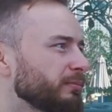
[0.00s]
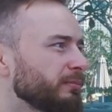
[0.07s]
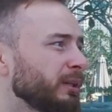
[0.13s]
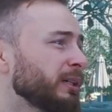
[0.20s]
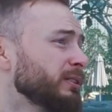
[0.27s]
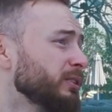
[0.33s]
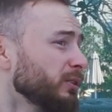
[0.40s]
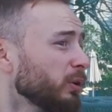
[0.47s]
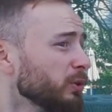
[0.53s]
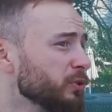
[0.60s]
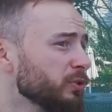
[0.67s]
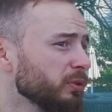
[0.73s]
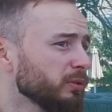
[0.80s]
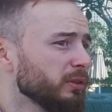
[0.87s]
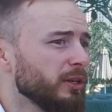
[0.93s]
But
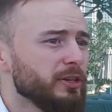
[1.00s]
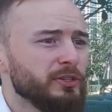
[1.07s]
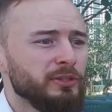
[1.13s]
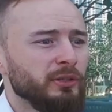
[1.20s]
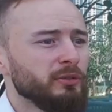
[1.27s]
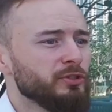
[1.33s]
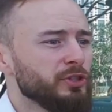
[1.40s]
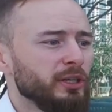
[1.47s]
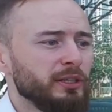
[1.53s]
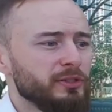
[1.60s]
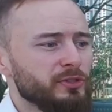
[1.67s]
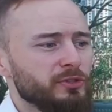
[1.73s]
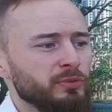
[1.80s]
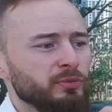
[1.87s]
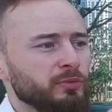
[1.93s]
also there's no
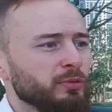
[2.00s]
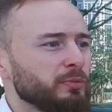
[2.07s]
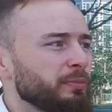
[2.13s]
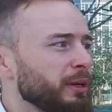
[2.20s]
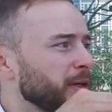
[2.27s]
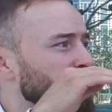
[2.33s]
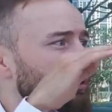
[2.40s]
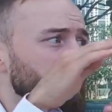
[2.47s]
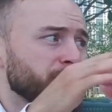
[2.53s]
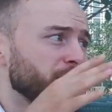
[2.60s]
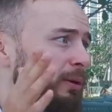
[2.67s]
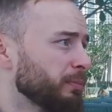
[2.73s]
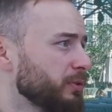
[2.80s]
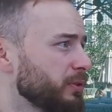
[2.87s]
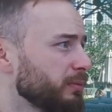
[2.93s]
chance to make big
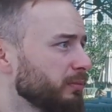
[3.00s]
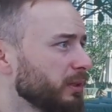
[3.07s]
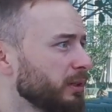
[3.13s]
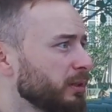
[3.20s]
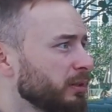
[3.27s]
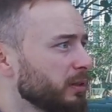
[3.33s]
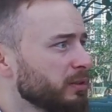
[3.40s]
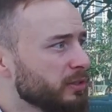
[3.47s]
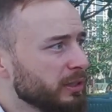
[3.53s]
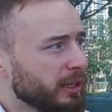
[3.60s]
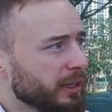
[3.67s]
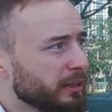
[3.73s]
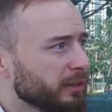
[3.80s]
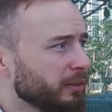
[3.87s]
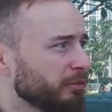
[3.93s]
jumps. It's
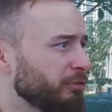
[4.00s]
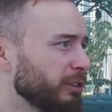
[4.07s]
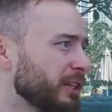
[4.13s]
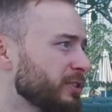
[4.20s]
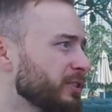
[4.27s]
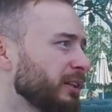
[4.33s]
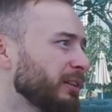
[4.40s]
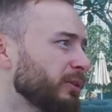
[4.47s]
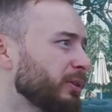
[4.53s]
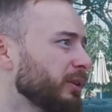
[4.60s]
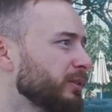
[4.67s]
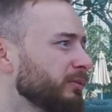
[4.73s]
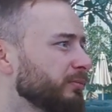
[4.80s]
like a flat salary.